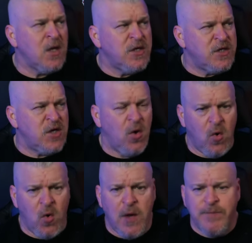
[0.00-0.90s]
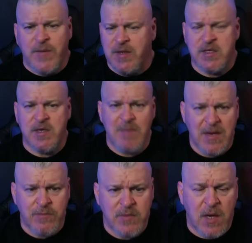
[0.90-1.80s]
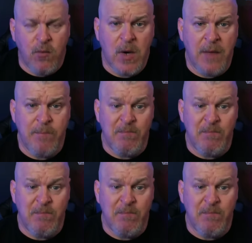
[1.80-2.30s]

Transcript: So it doesn't mean that we're not